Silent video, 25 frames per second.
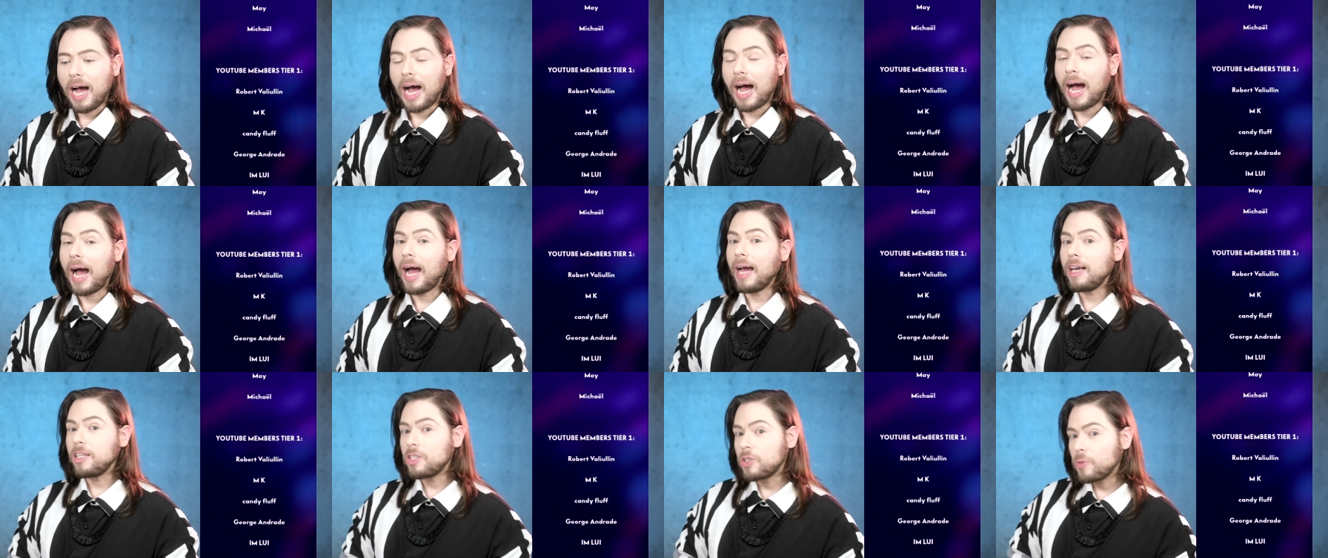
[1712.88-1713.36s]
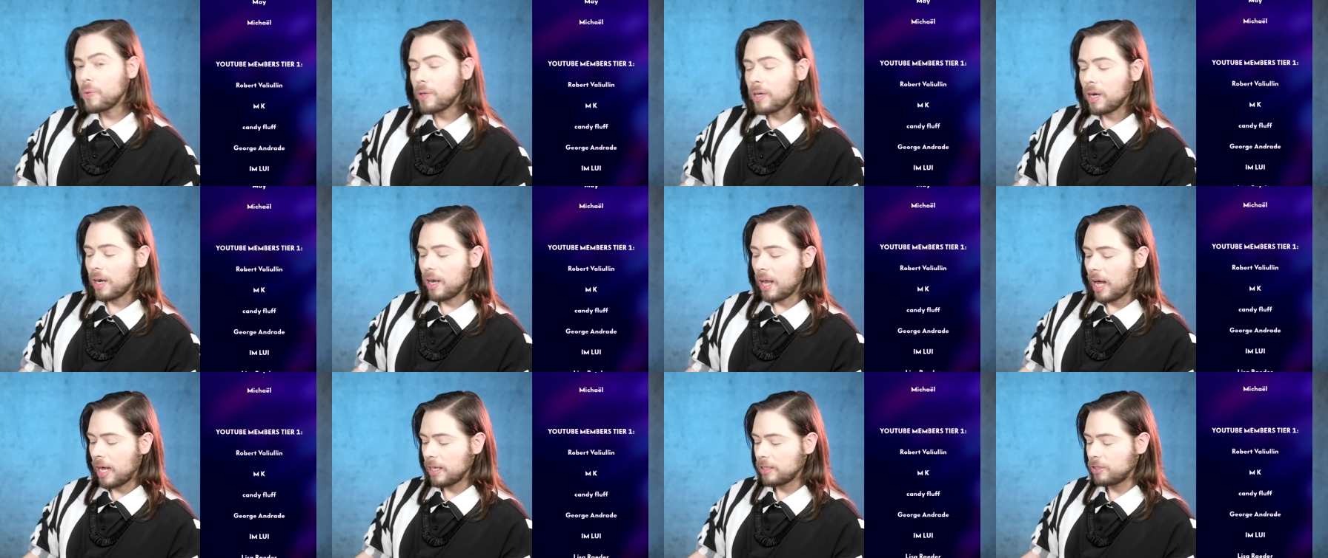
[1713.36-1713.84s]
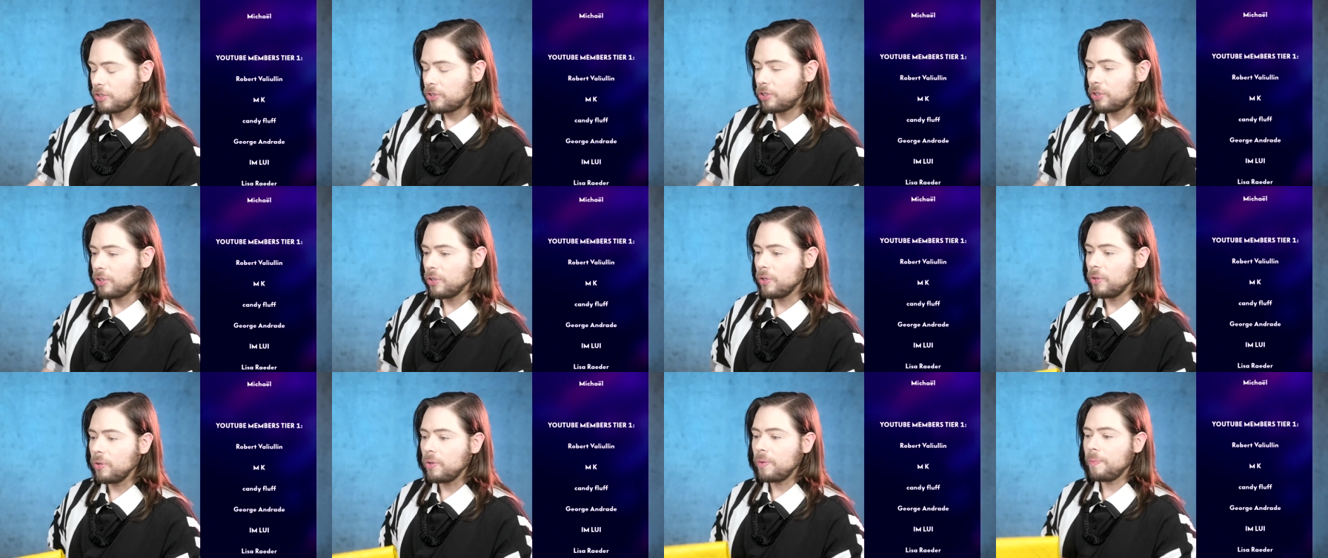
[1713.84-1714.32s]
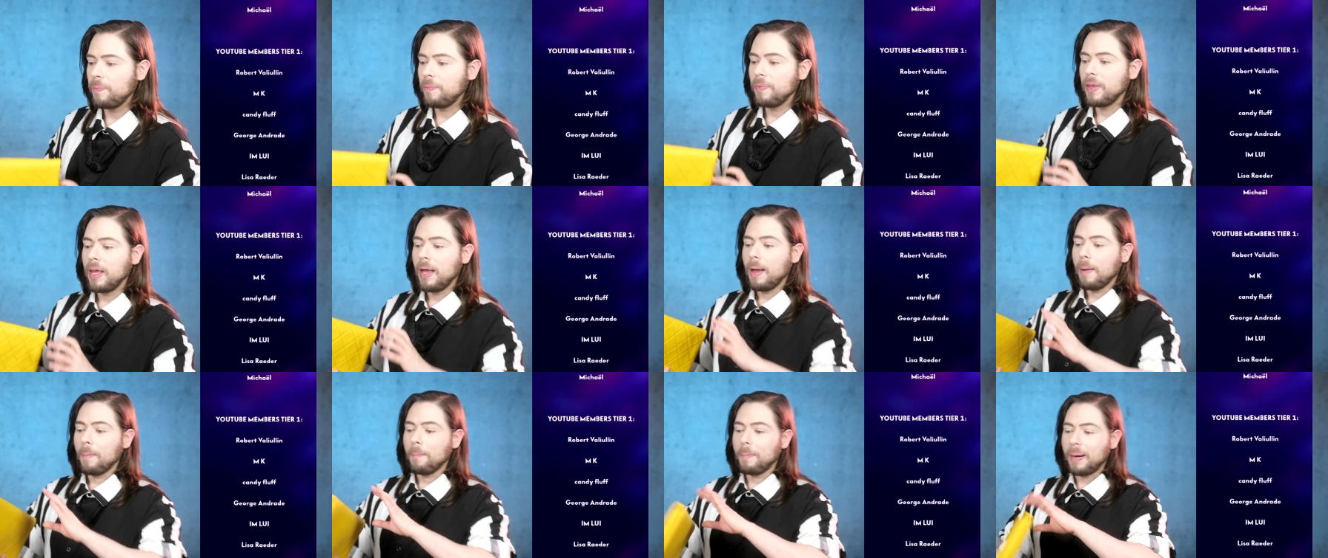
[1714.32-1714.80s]
I sweat a lot too,
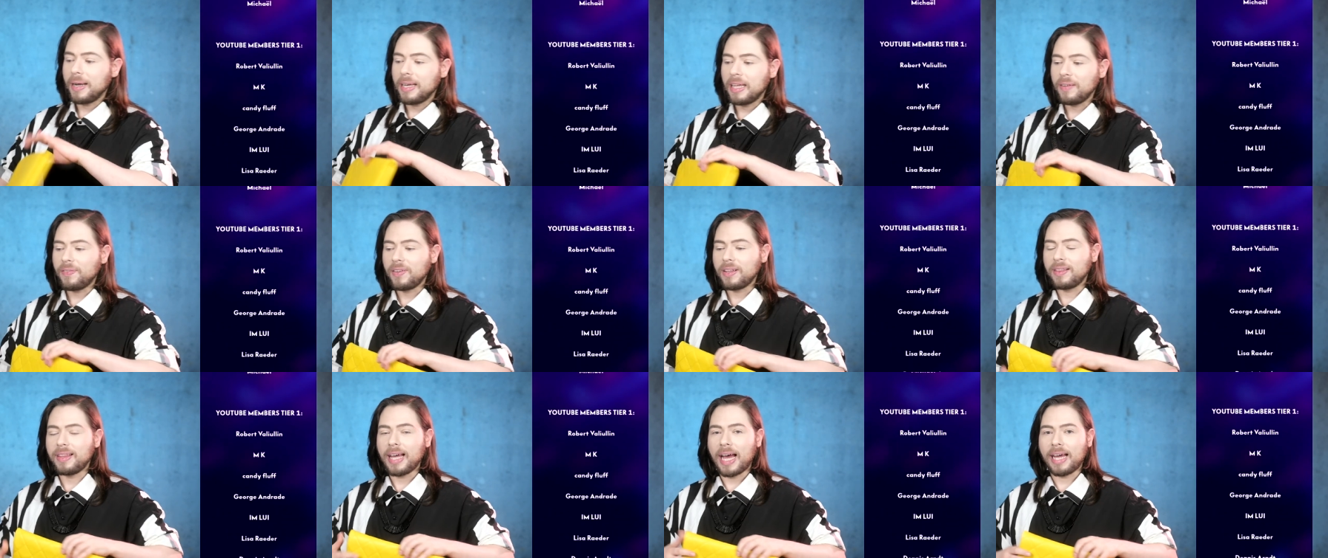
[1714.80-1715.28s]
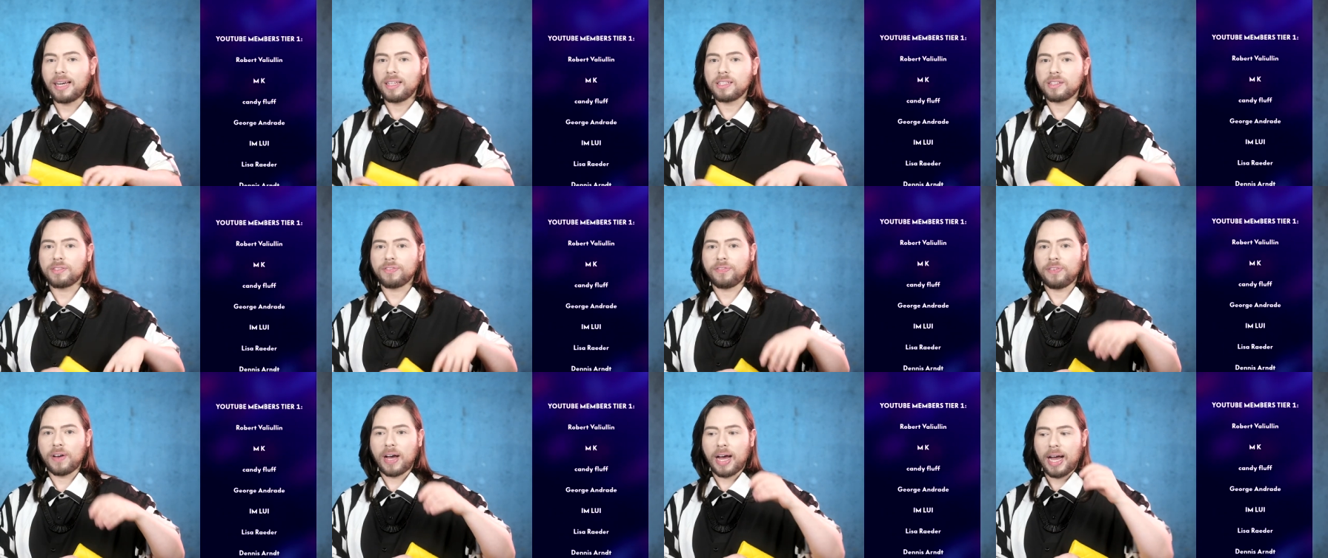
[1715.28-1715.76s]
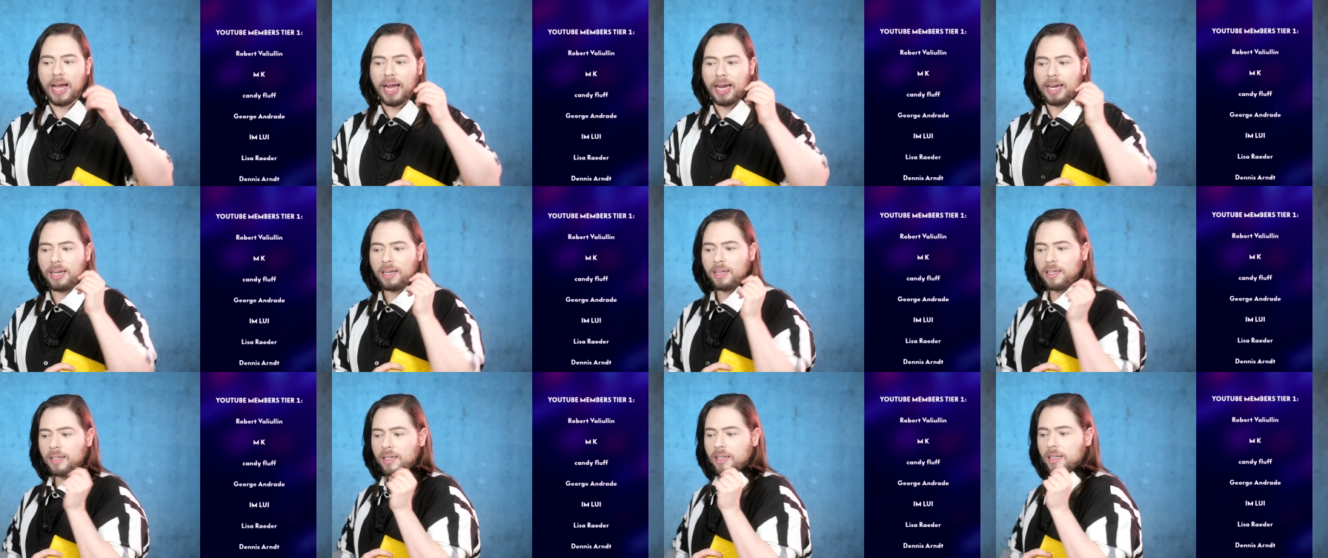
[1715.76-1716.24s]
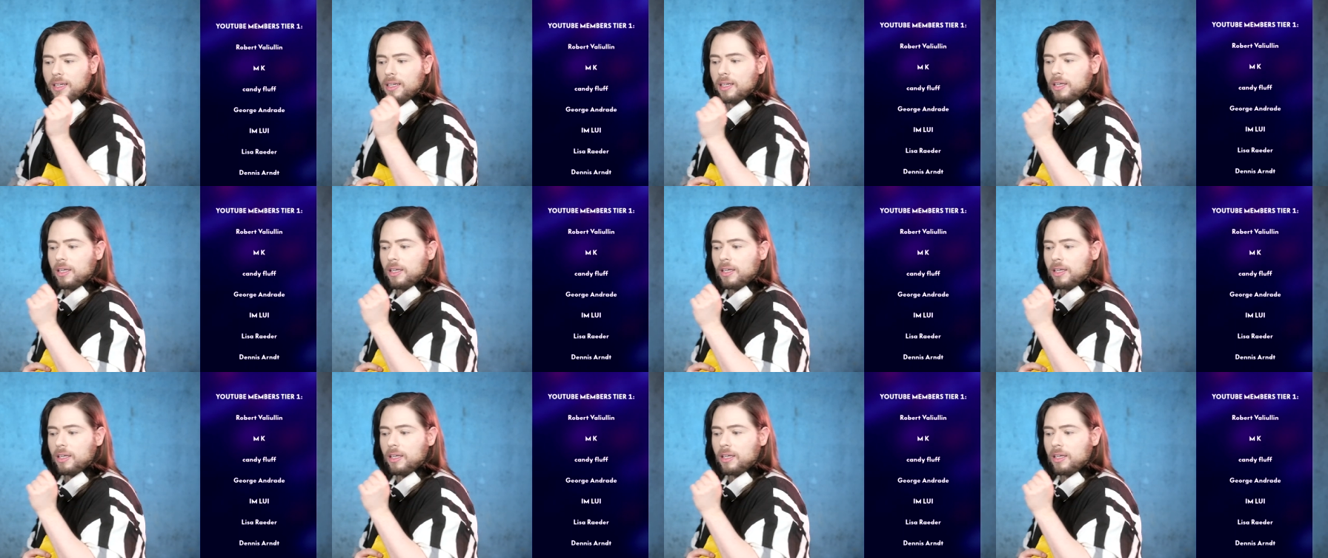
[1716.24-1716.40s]
but even that is fine.